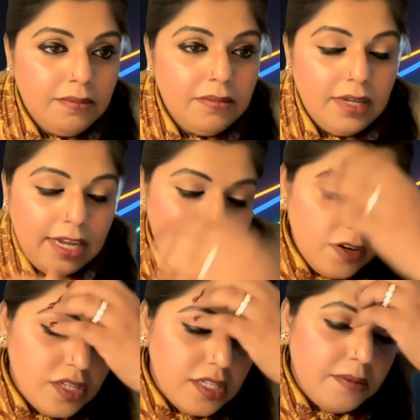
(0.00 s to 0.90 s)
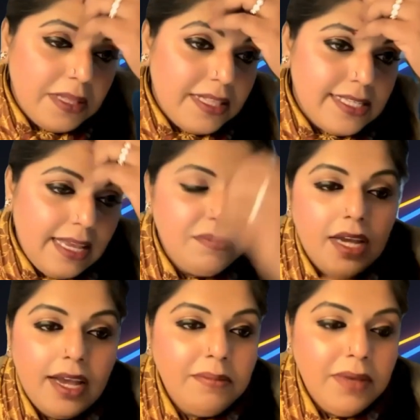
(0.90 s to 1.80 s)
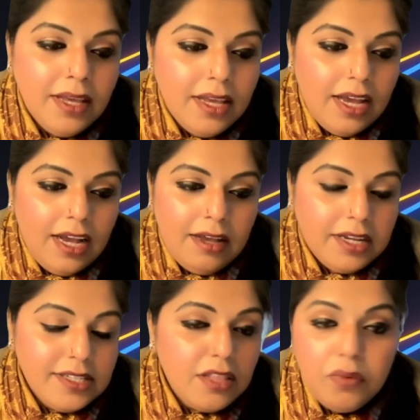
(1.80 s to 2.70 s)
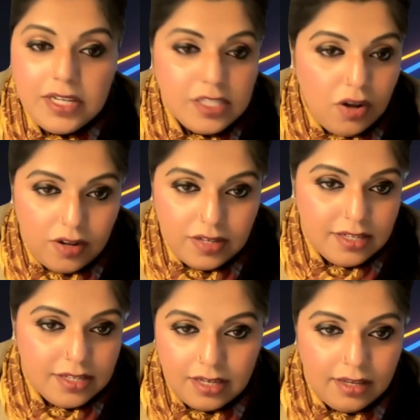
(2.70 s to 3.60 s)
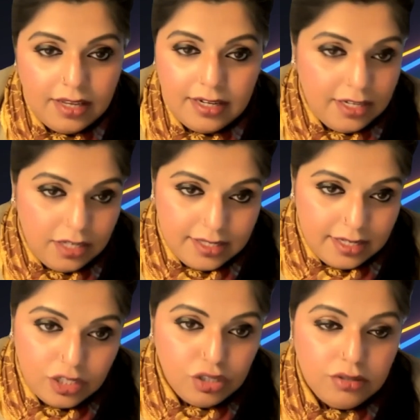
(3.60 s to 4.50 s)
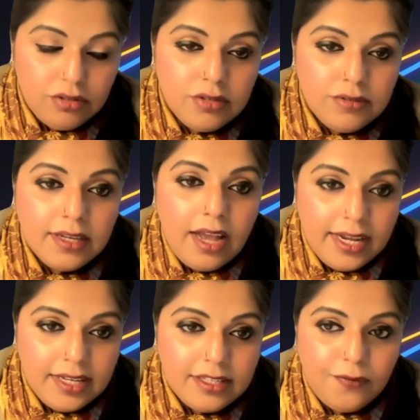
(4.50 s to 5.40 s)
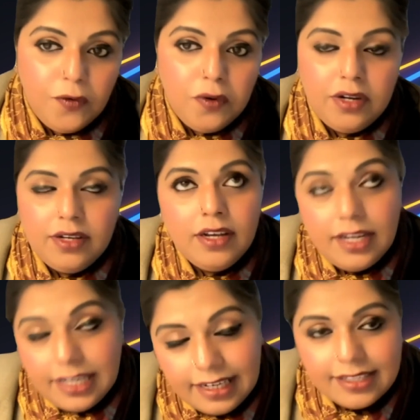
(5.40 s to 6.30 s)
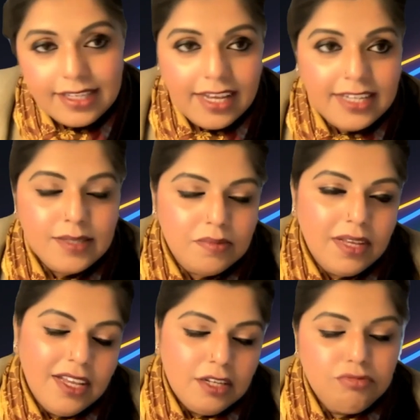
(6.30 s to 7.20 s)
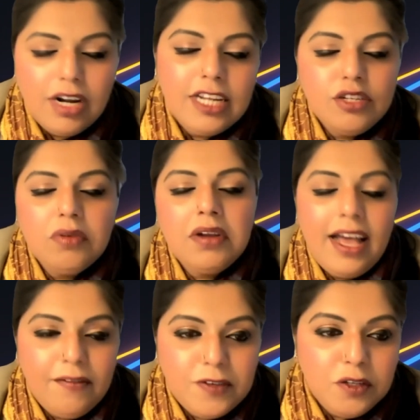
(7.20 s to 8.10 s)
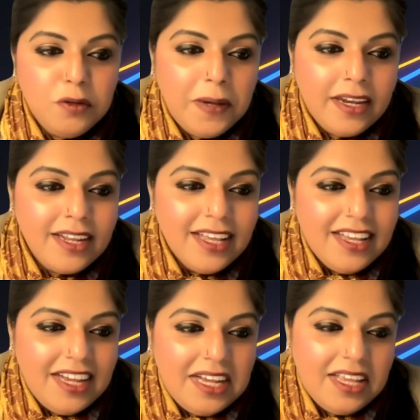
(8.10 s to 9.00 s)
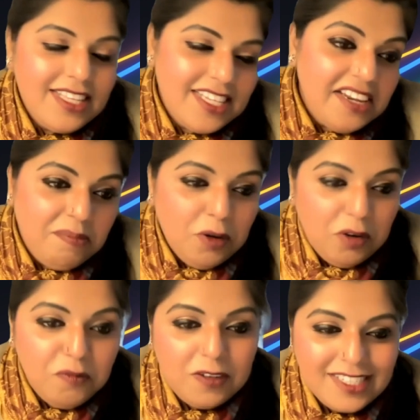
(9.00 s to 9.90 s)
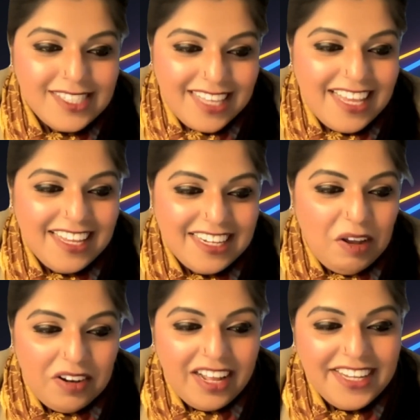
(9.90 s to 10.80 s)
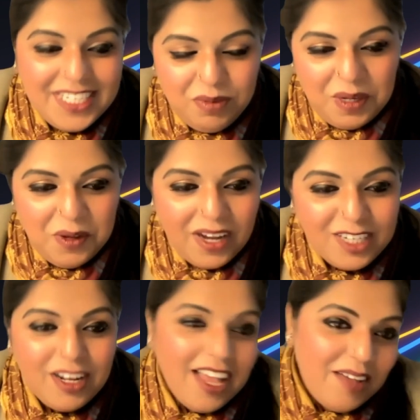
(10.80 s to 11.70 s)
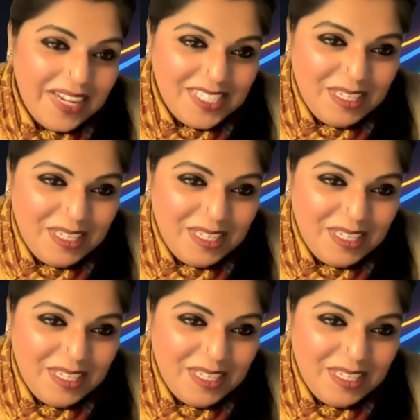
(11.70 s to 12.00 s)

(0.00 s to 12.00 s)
an AVR system at the same time, because otherwise cost is an issue using ice for a leadless case. You really don't have to, but it's kind of beautiful to see it on ice when you actually have